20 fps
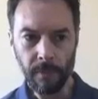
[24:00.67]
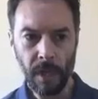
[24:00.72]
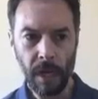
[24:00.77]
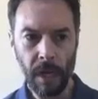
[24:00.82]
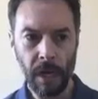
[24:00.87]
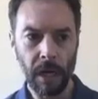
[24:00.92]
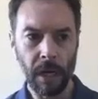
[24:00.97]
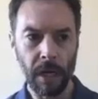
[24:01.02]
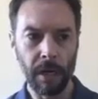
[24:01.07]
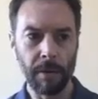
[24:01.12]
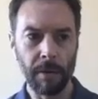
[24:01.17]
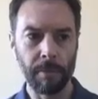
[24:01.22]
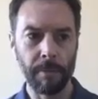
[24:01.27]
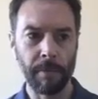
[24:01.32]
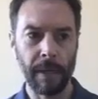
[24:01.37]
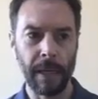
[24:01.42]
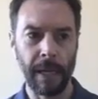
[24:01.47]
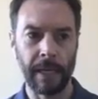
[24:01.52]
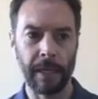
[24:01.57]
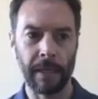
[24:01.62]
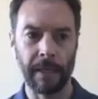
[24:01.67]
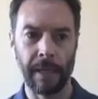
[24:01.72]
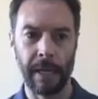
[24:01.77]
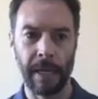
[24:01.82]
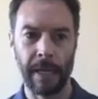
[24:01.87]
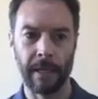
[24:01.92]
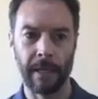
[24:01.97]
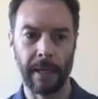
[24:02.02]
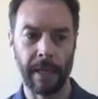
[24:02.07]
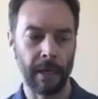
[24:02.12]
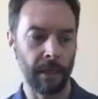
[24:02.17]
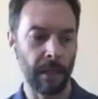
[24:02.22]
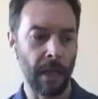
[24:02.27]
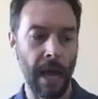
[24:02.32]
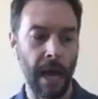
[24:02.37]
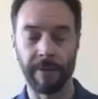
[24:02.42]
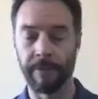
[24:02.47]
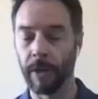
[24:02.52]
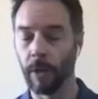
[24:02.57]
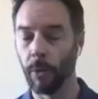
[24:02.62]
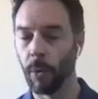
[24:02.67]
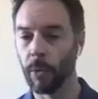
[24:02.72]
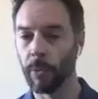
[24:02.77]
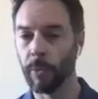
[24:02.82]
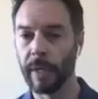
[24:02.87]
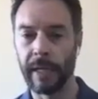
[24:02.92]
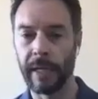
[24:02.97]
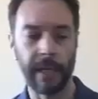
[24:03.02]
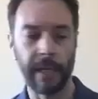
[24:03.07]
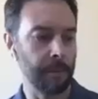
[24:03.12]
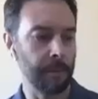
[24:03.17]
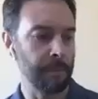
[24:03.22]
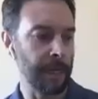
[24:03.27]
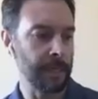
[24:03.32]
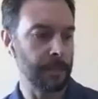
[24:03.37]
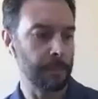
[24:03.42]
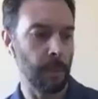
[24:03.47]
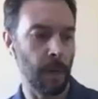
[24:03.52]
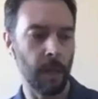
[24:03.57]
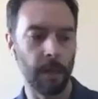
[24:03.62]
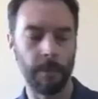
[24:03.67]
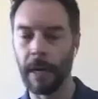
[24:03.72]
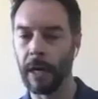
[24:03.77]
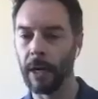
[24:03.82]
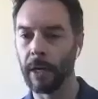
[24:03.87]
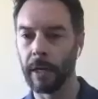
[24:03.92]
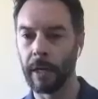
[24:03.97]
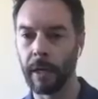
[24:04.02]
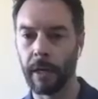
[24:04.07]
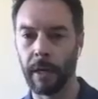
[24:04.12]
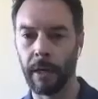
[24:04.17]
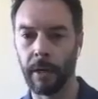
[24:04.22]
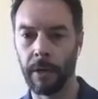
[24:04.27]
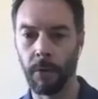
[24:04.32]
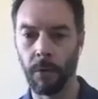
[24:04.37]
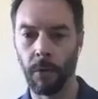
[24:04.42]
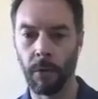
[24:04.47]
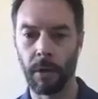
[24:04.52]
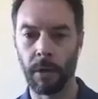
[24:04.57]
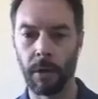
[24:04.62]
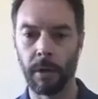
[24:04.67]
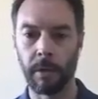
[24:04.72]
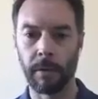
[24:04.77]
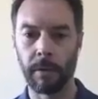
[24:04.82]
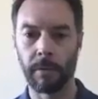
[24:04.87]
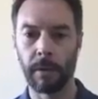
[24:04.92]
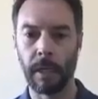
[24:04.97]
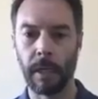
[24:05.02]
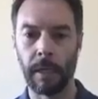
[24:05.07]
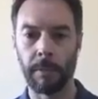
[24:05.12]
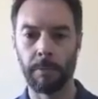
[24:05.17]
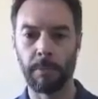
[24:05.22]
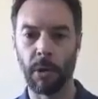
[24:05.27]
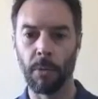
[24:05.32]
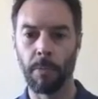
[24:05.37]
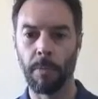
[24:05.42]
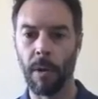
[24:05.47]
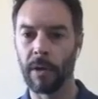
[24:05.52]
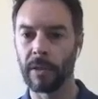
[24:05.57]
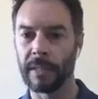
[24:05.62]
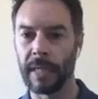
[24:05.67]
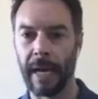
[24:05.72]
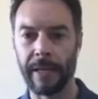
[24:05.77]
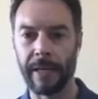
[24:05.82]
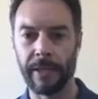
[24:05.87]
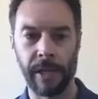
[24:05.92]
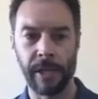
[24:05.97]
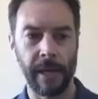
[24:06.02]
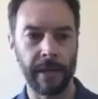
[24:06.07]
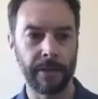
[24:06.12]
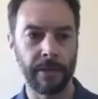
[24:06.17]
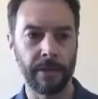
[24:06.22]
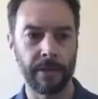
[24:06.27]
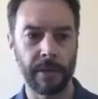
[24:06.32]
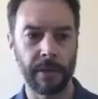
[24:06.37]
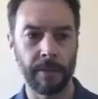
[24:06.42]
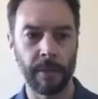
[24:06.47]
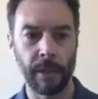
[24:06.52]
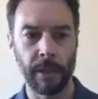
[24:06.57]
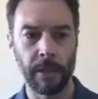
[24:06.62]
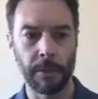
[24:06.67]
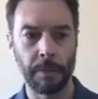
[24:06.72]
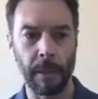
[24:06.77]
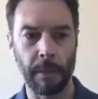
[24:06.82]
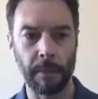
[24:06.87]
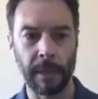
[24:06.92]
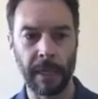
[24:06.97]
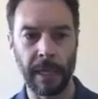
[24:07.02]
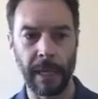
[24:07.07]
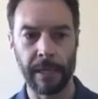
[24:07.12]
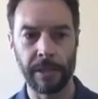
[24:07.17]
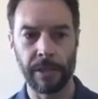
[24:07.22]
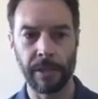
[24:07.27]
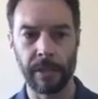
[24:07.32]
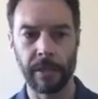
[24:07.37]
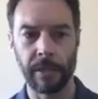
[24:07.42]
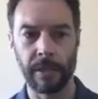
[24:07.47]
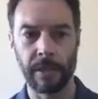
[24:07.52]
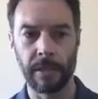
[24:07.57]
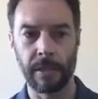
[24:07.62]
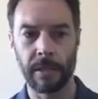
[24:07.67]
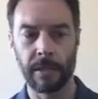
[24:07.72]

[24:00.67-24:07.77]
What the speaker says: And a lot of it we're reading in Baseball America or Ballpark Digest or some of those publications.